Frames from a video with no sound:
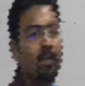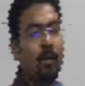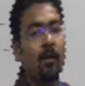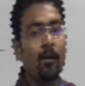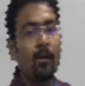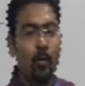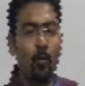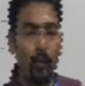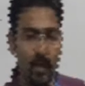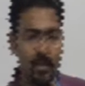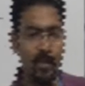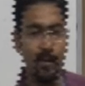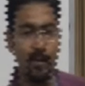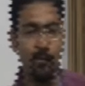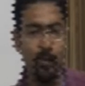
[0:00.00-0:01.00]
Why is it
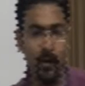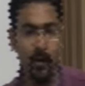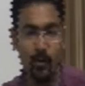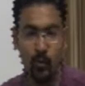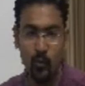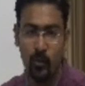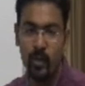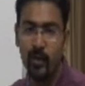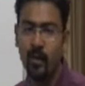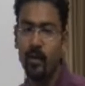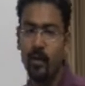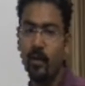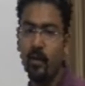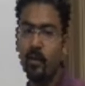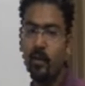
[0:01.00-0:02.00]
difficult to cook in hilly
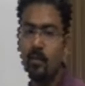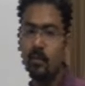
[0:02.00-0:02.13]
areas?